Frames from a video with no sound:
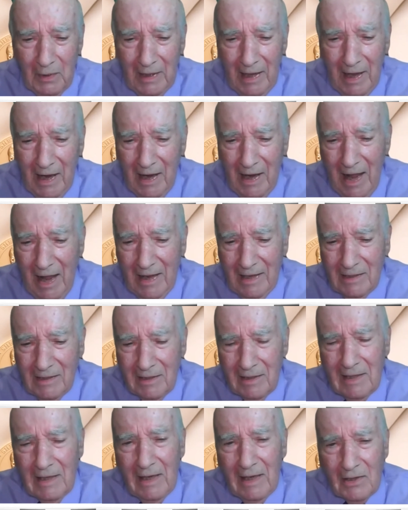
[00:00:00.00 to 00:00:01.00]

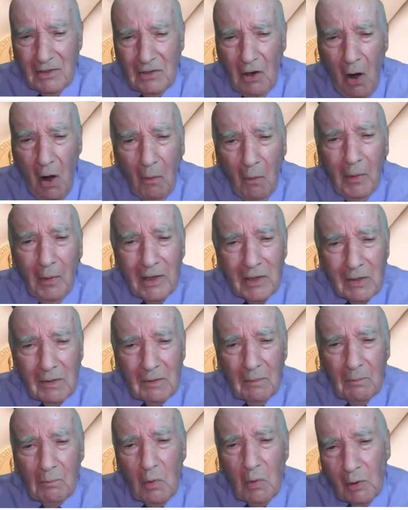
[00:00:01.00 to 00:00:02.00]
it's
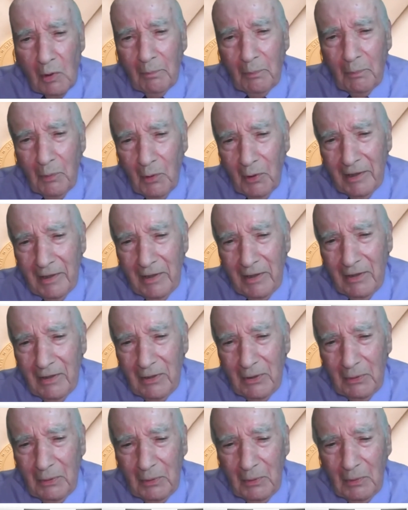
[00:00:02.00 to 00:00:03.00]
always more important
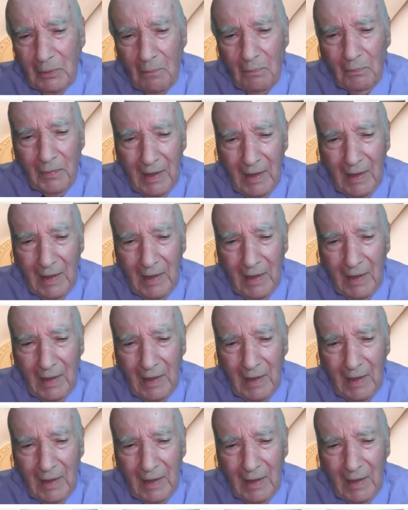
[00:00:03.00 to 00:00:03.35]
to